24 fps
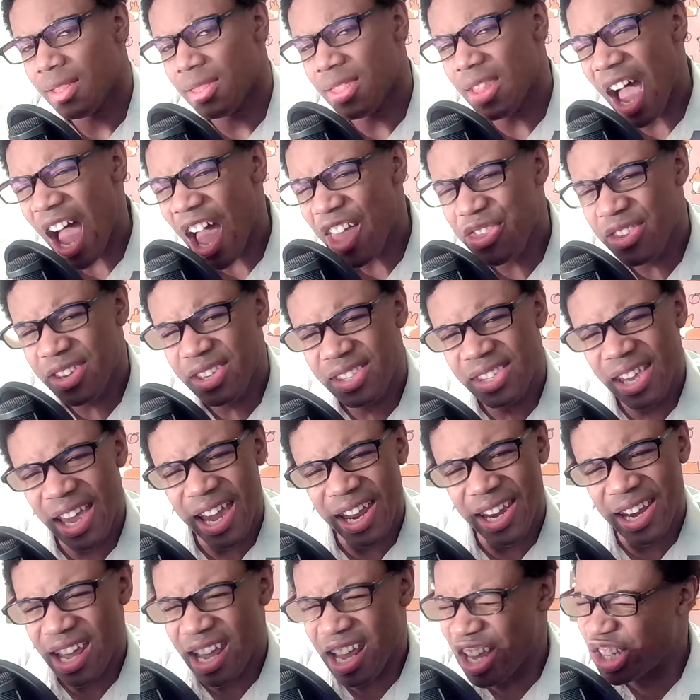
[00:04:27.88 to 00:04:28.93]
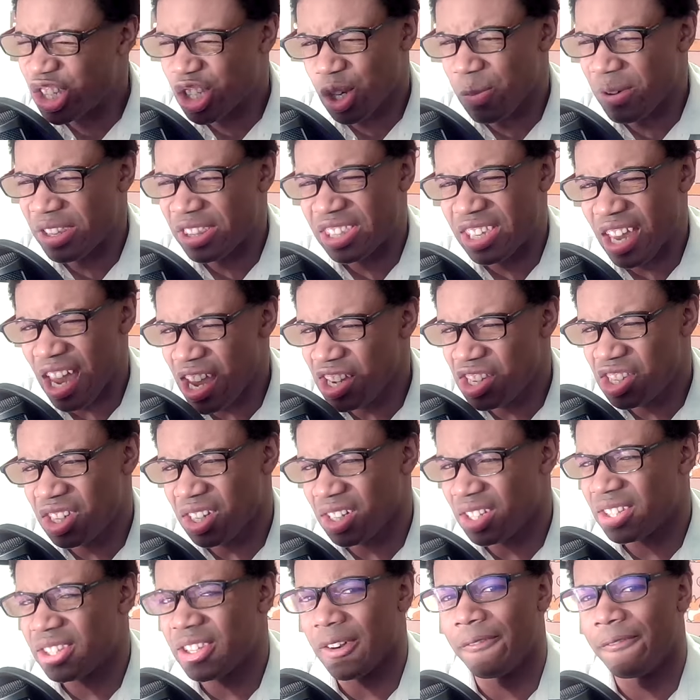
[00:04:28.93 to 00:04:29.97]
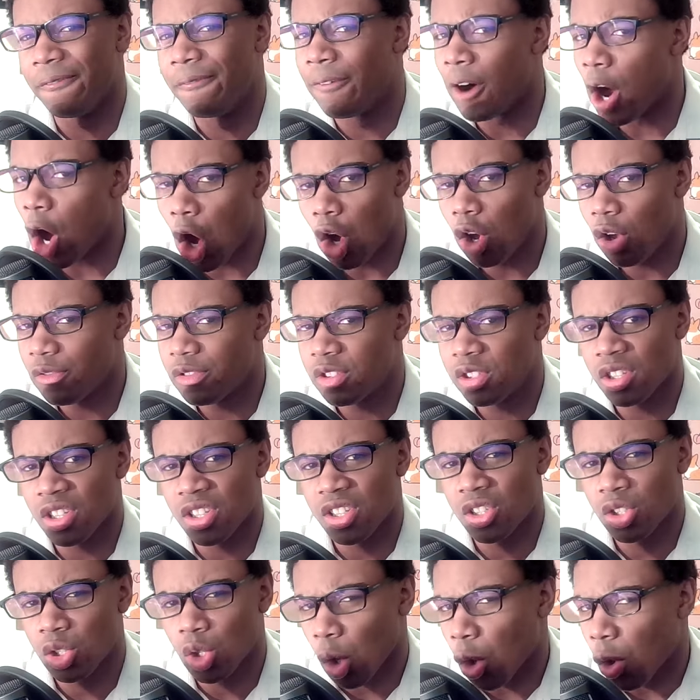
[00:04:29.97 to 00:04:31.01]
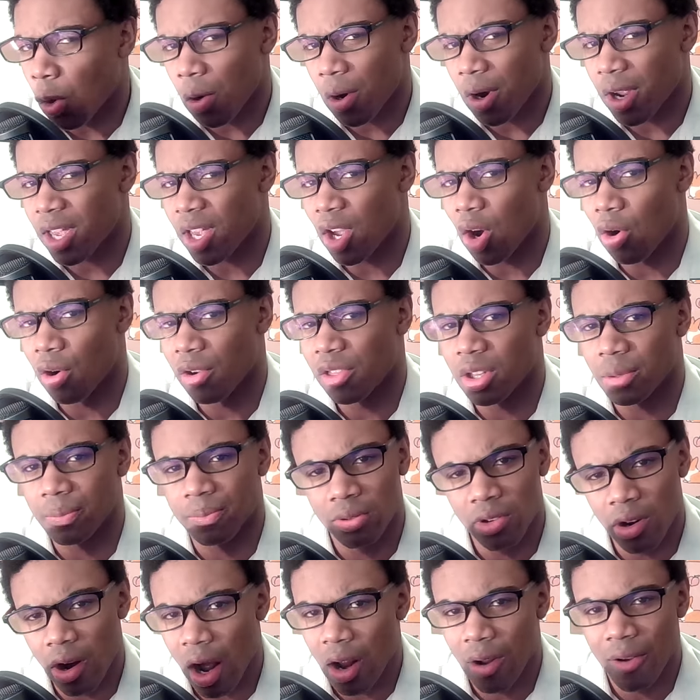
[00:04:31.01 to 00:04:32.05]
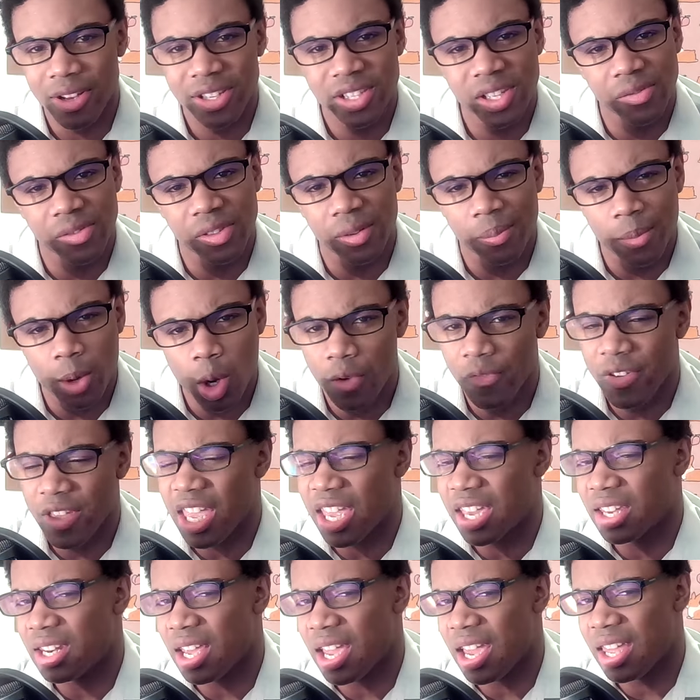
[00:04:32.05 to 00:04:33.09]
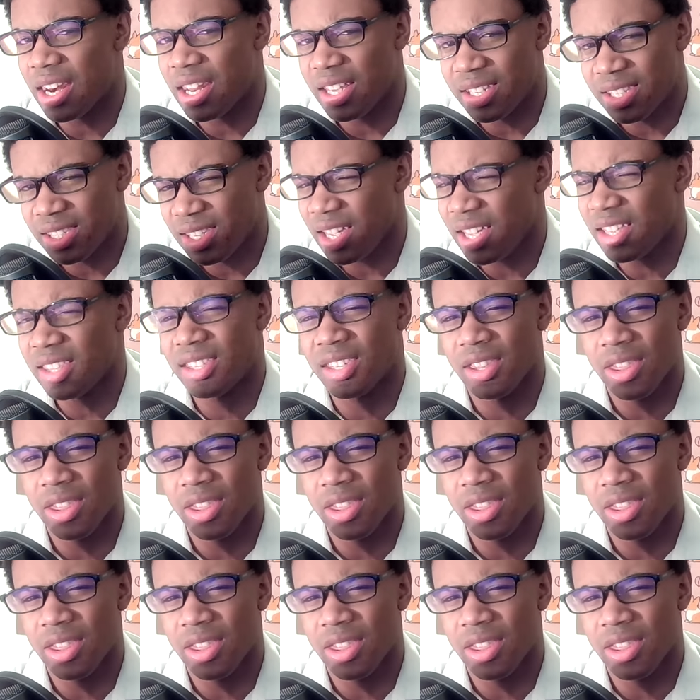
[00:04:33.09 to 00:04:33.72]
Not to say the instrumentation devolves the story or the progress of the movie in any sense.